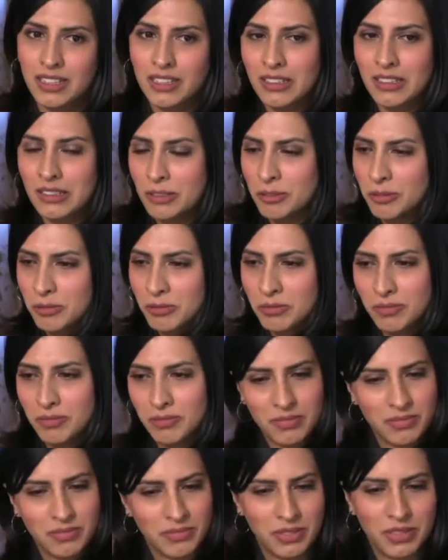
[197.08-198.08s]
and I
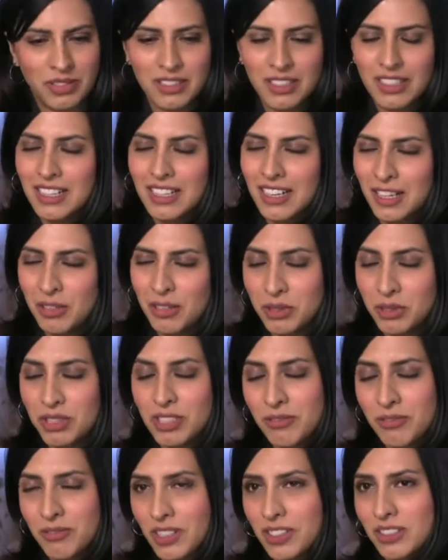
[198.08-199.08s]

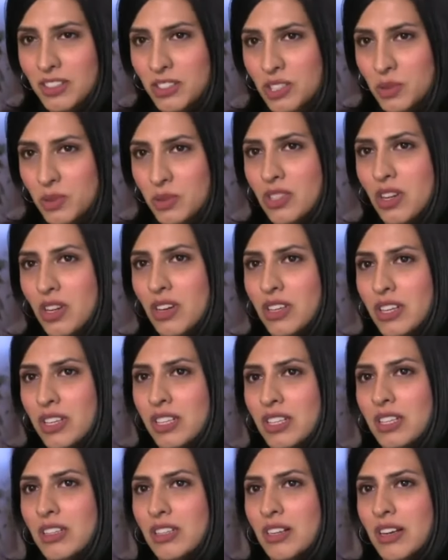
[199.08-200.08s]
really felt that she was
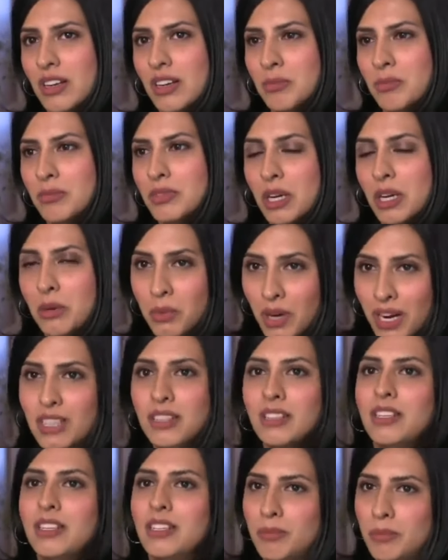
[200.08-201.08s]
talking
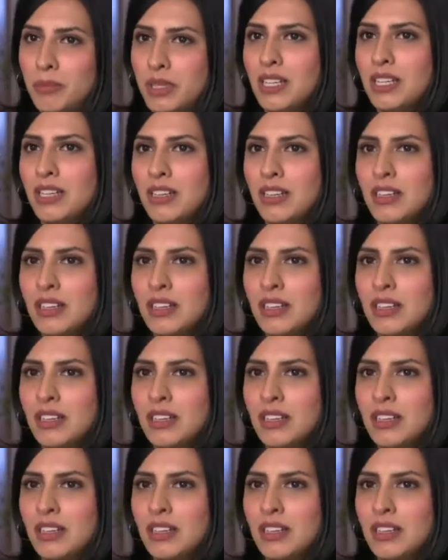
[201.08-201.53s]
directly to me.